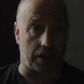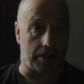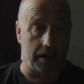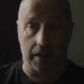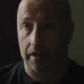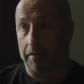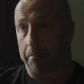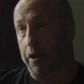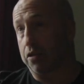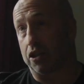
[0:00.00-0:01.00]
ago
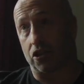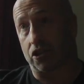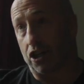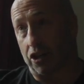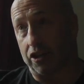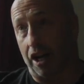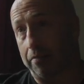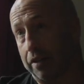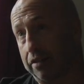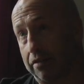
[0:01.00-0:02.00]
Busey just turned
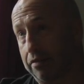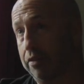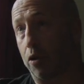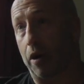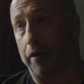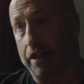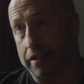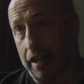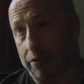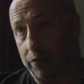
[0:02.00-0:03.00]
up and look where he
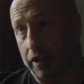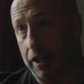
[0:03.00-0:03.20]
is now.